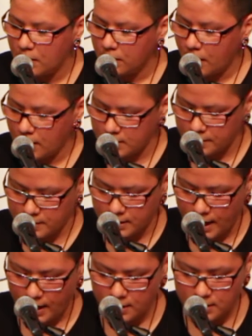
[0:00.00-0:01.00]
loss of
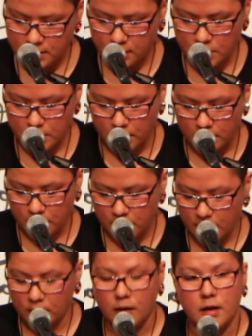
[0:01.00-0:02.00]
status on gender
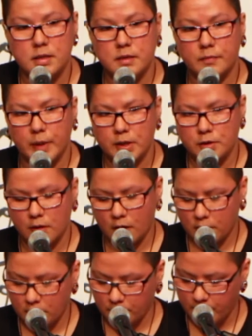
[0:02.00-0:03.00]
and loss of
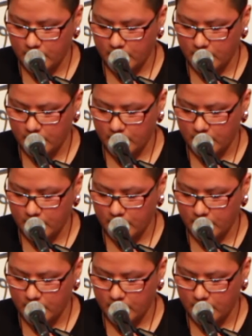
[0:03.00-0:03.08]
matriarchal